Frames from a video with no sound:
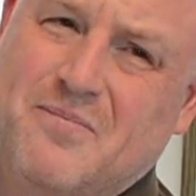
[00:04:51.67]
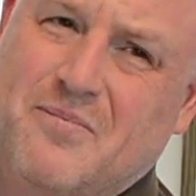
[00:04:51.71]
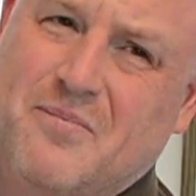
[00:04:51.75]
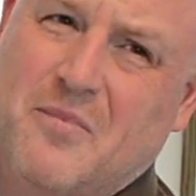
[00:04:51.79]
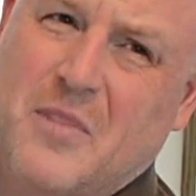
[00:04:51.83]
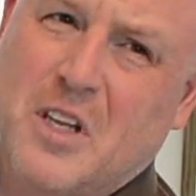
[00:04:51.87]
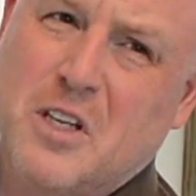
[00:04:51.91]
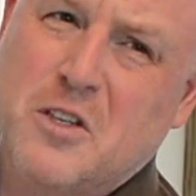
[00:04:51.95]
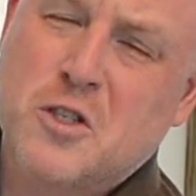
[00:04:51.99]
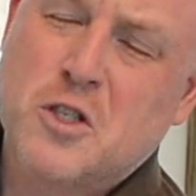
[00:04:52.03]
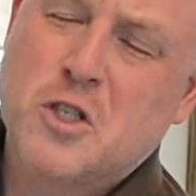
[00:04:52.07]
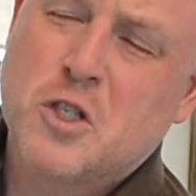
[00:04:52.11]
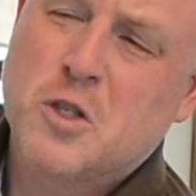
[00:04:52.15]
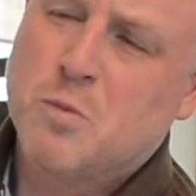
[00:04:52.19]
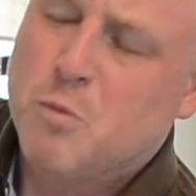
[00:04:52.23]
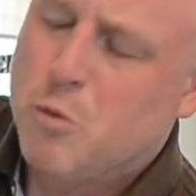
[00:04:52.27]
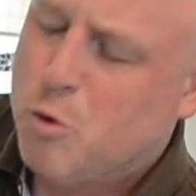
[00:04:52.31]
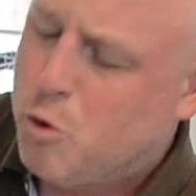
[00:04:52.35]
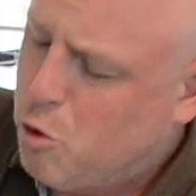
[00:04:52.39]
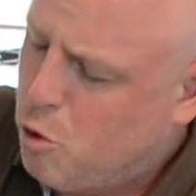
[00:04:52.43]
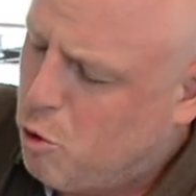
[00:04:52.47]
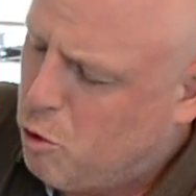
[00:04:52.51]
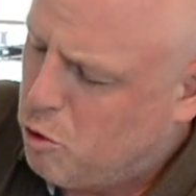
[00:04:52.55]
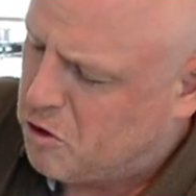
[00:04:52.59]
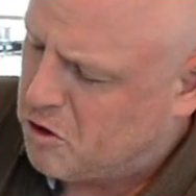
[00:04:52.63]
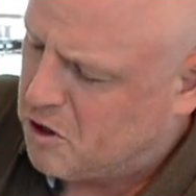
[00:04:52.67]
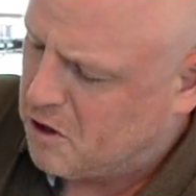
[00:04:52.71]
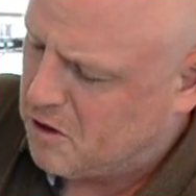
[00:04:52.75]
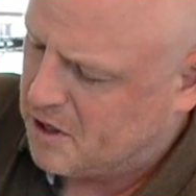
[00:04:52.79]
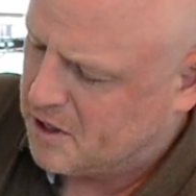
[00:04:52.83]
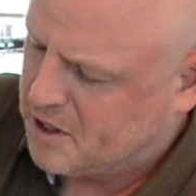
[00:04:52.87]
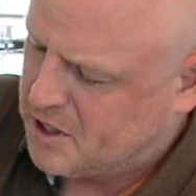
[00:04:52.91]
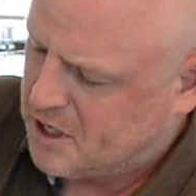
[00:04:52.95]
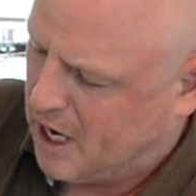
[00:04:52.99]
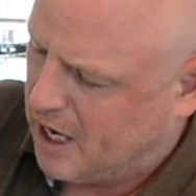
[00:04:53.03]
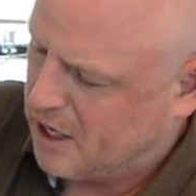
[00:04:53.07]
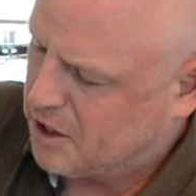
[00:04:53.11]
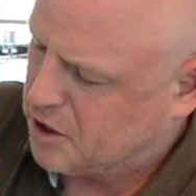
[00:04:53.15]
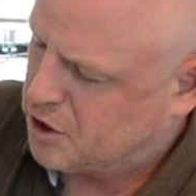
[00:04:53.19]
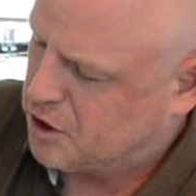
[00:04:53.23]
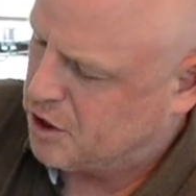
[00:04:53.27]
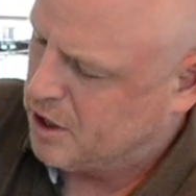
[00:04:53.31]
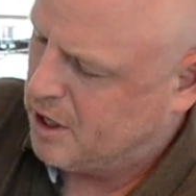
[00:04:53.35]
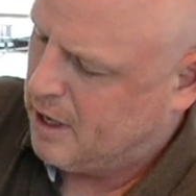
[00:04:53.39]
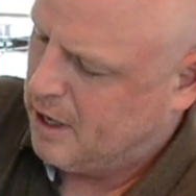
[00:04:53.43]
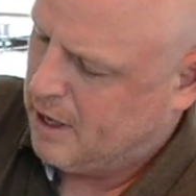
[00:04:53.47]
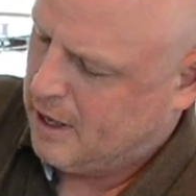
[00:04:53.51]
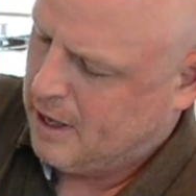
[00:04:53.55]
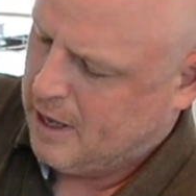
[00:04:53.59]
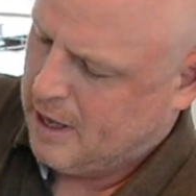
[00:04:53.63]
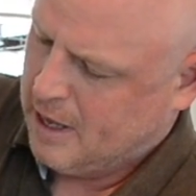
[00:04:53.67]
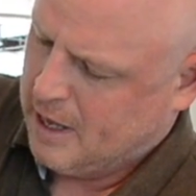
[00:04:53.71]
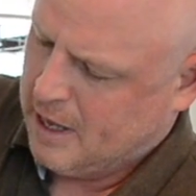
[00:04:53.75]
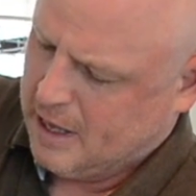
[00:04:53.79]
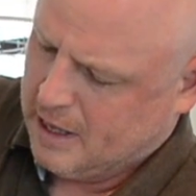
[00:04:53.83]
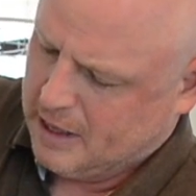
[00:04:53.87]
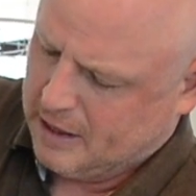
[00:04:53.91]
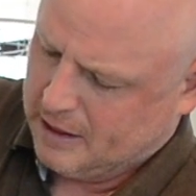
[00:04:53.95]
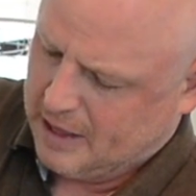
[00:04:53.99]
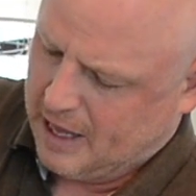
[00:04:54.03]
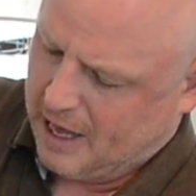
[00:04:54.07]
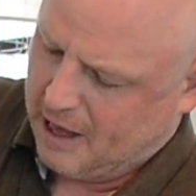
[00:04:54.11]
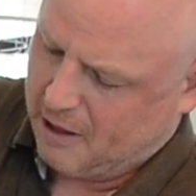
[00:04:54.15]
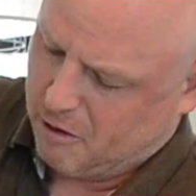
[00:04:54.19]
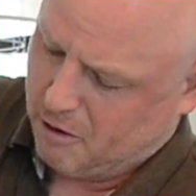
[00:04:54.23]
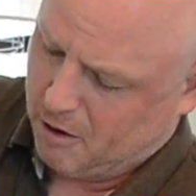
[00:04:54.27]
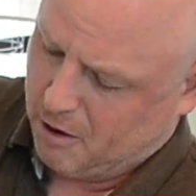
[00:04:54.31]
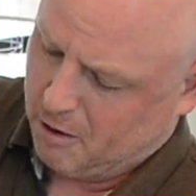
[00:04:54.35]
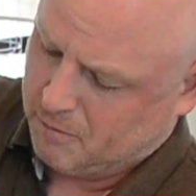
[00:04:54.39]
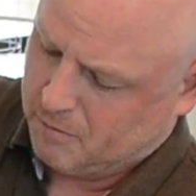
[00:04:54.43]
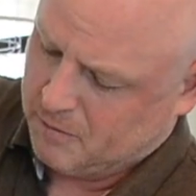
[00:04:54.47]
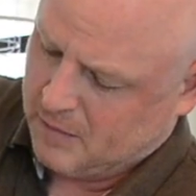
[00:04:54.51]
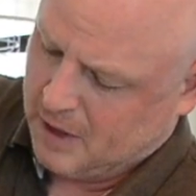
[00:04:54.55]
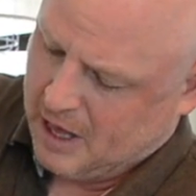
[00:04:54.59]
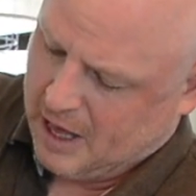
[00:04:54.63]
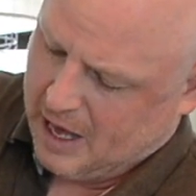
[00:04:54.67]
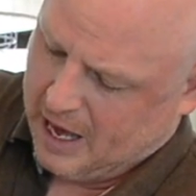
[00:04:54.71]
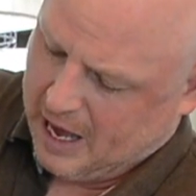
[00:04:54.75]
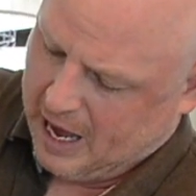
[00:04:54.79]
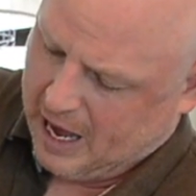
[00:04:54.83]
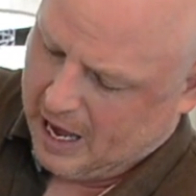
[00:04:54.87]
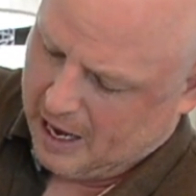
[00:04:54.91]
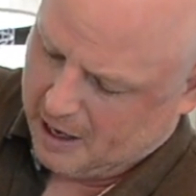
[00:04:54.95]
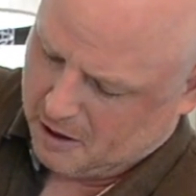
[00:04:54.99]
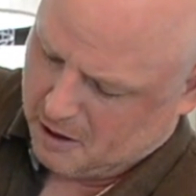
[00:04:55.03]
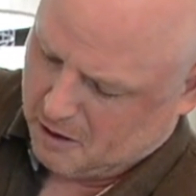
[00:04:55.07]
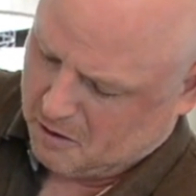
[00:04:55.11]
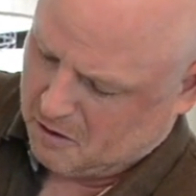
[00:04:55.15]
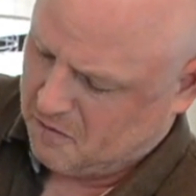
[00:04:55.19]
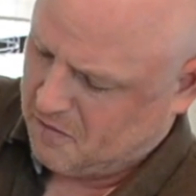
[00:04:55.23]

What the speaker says: smooth to the touch leather. And the